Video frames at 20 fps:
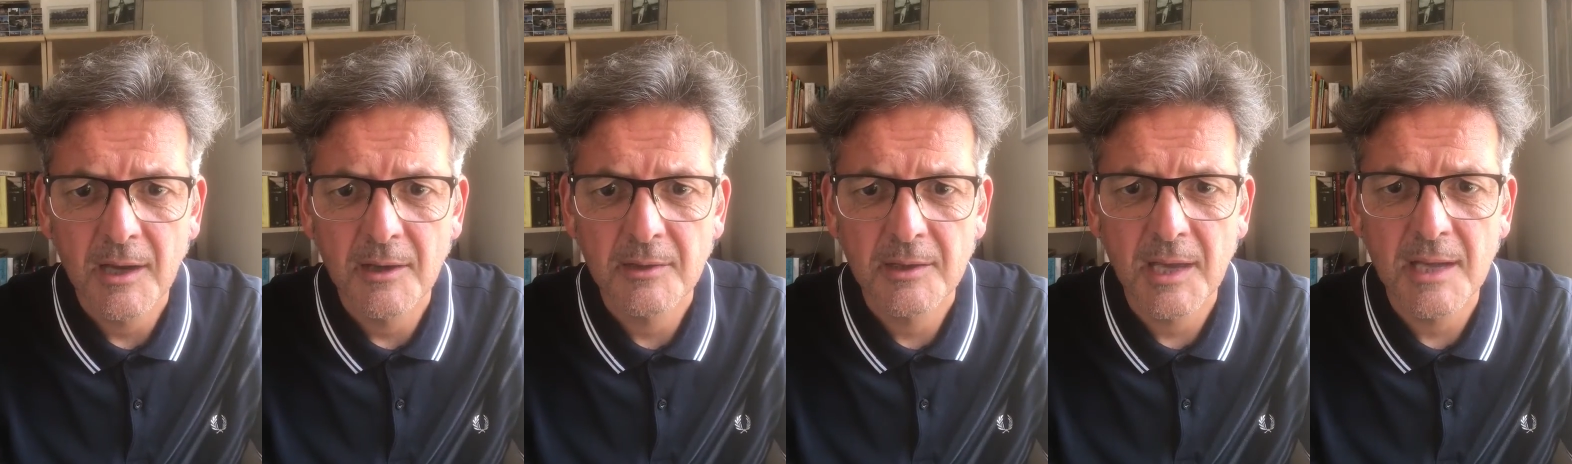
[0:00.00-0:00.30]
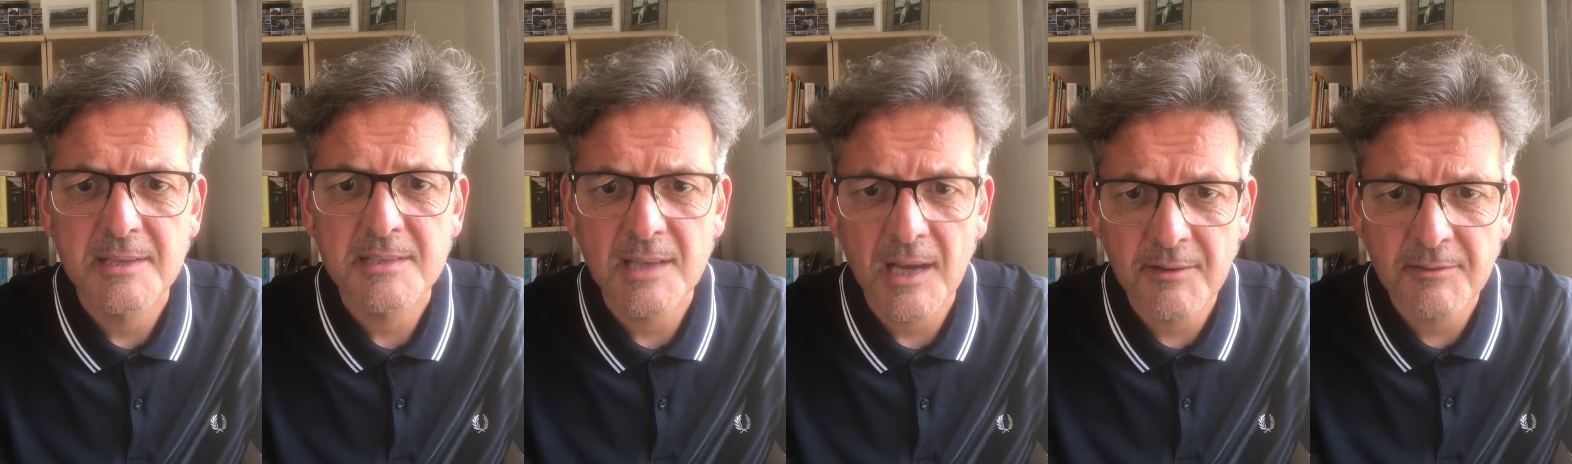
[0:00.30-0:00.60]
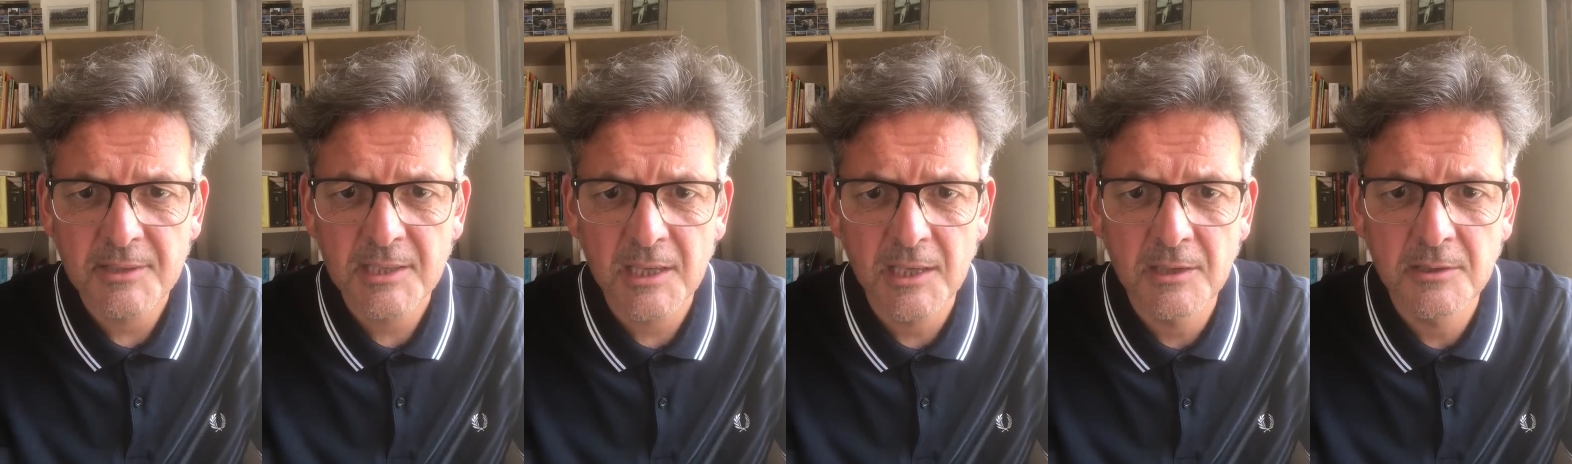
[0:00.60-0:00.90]
Okay, so have
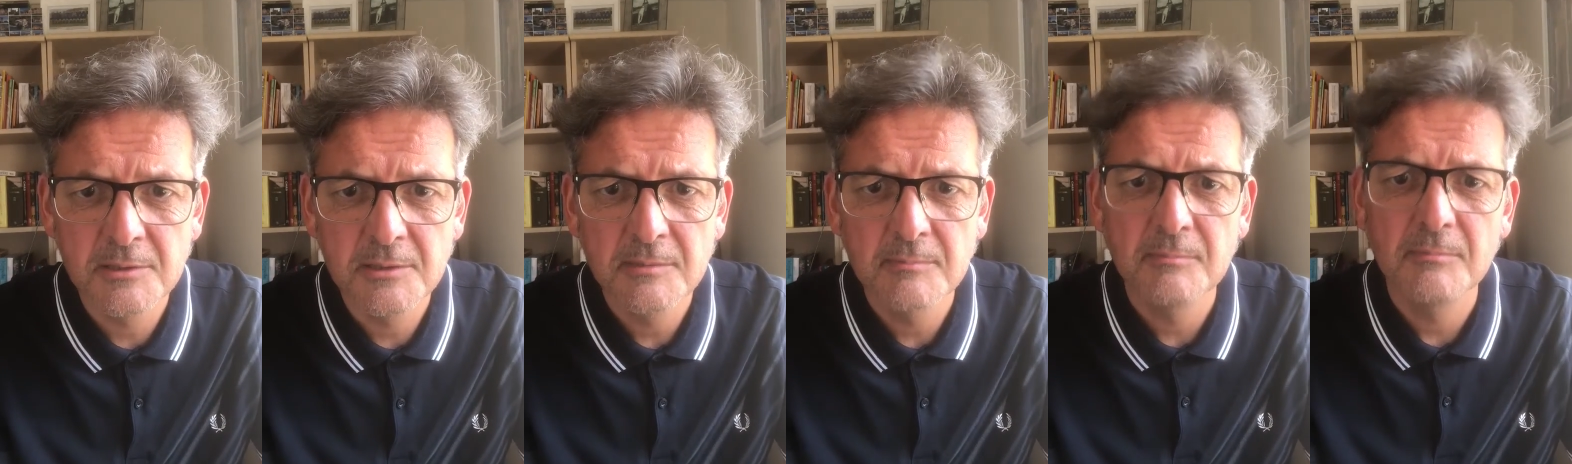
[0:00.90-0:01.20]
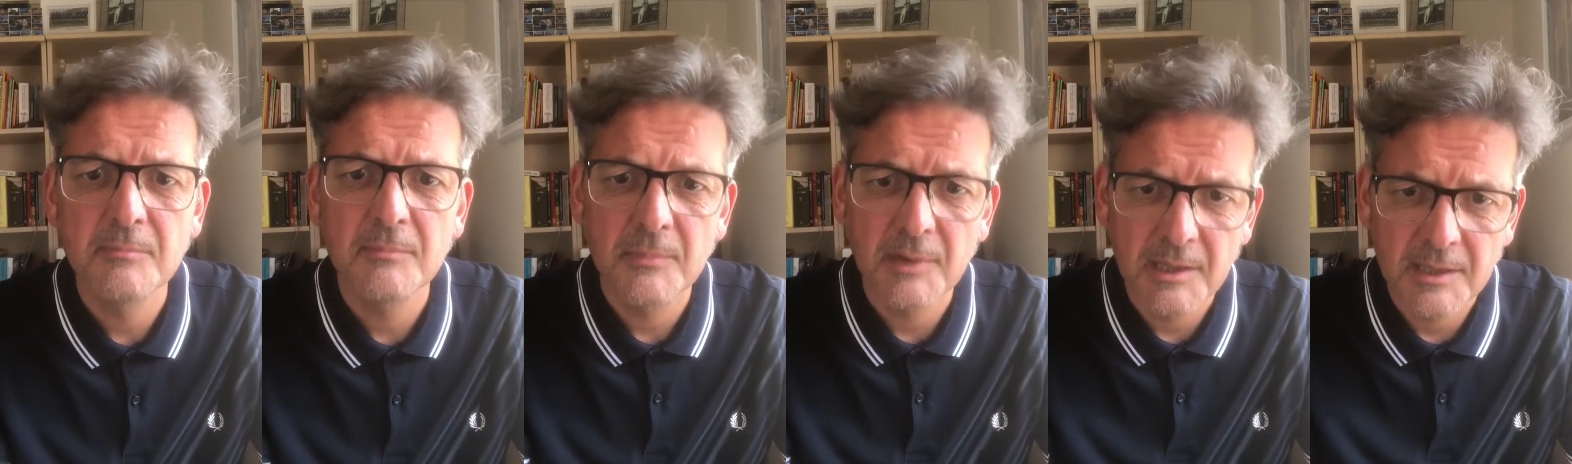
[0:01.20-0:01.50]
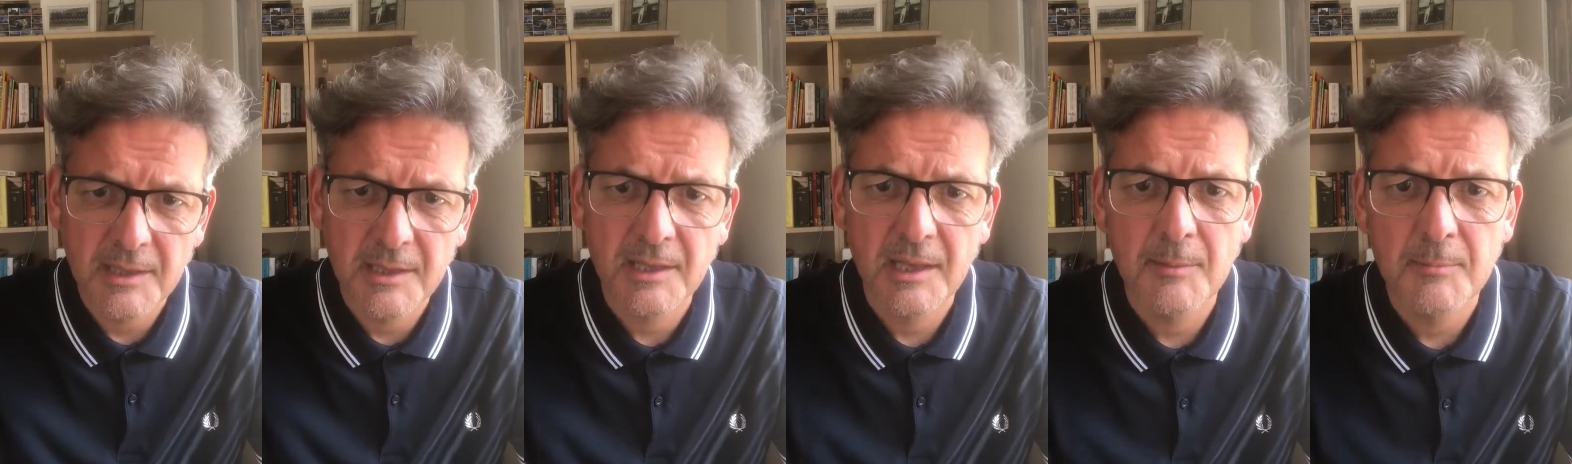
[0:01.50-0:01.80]
a go,
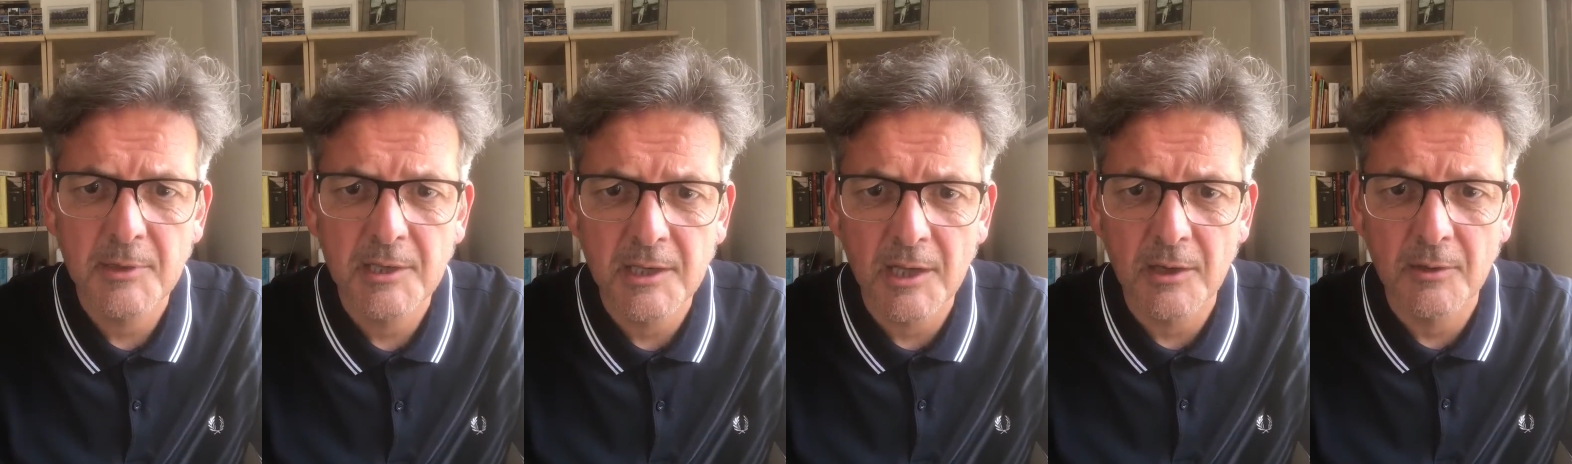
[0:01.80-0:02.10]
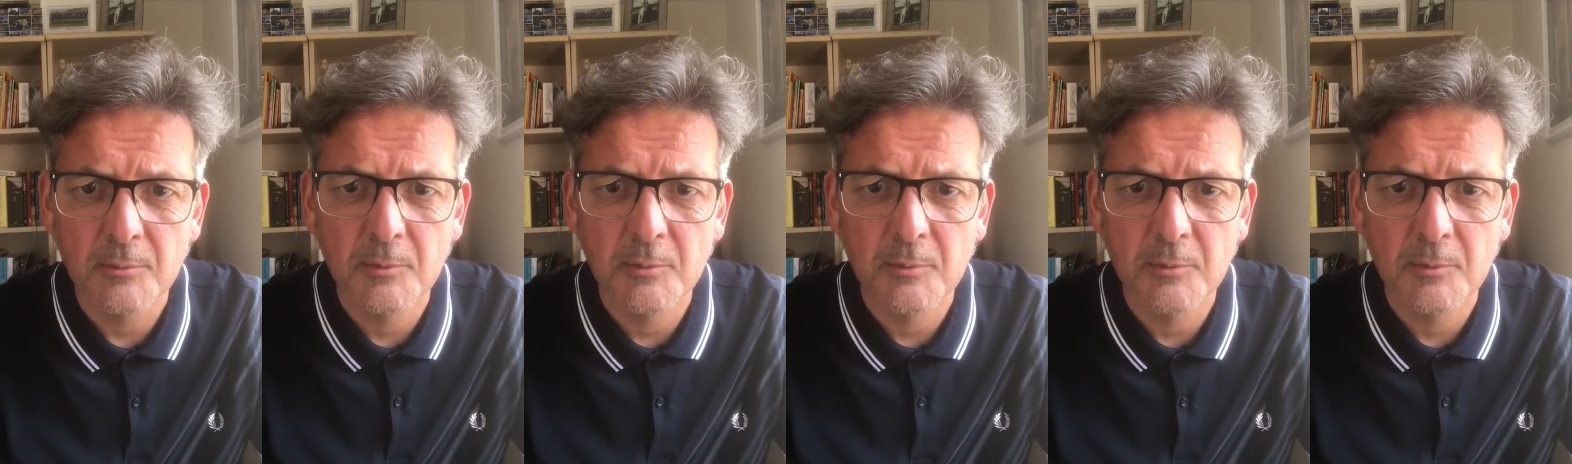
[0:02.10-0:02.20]
and then let me know.